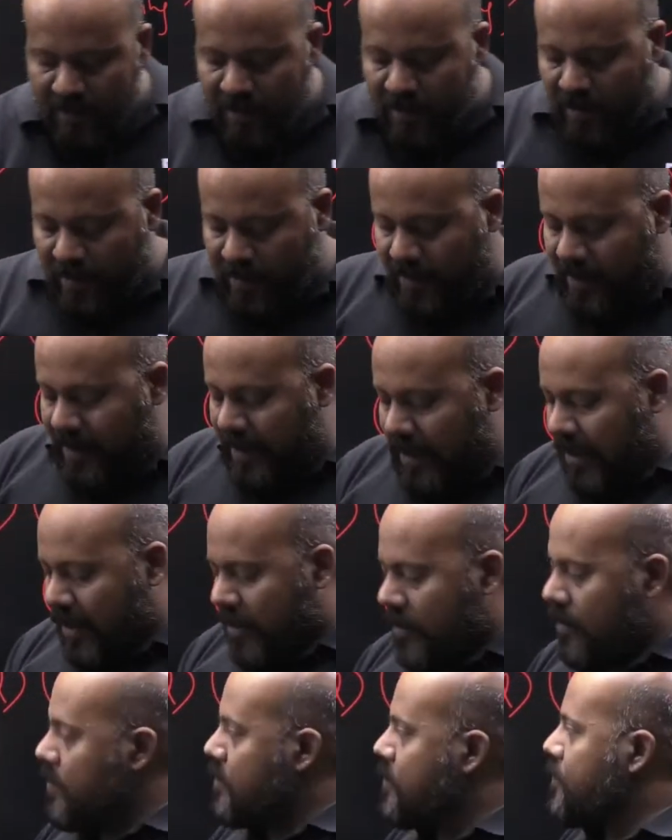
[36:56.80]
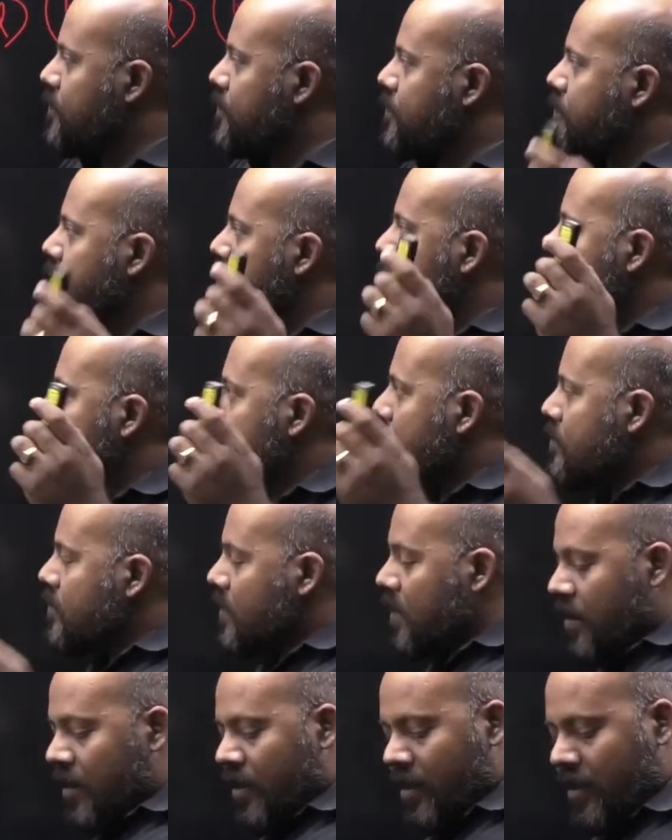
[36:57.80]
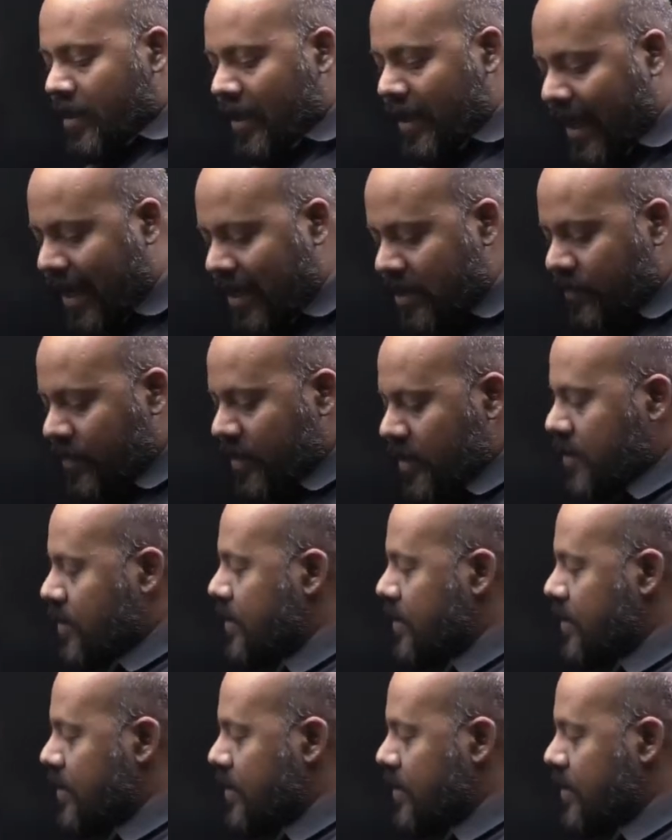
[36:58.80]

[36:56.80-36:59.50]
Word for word: Is it clear? The last one is